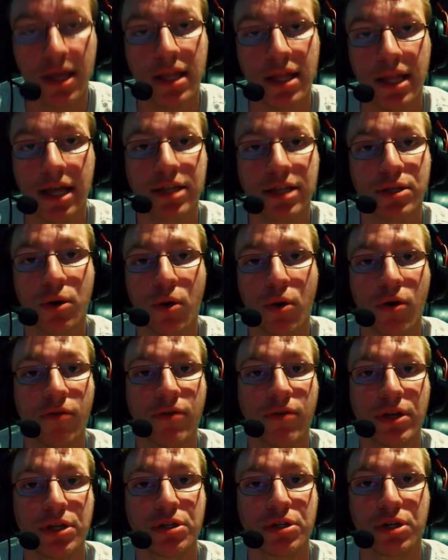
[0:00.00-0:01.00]
That's a whole
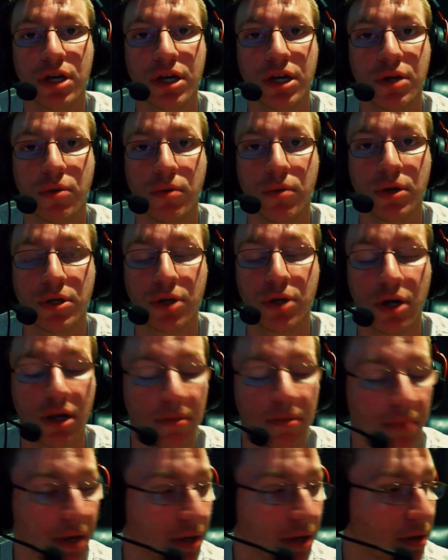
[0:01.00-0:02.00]
venture I don't want to talk
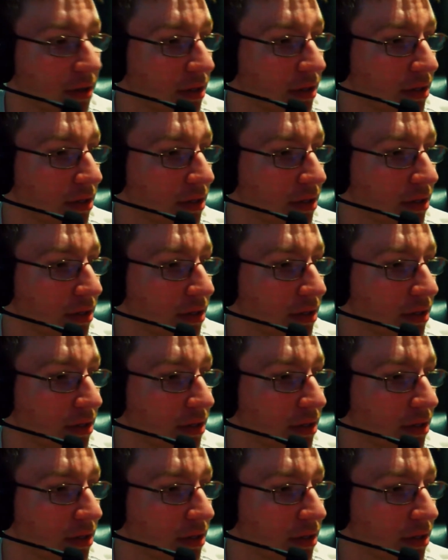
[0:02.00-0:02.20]
about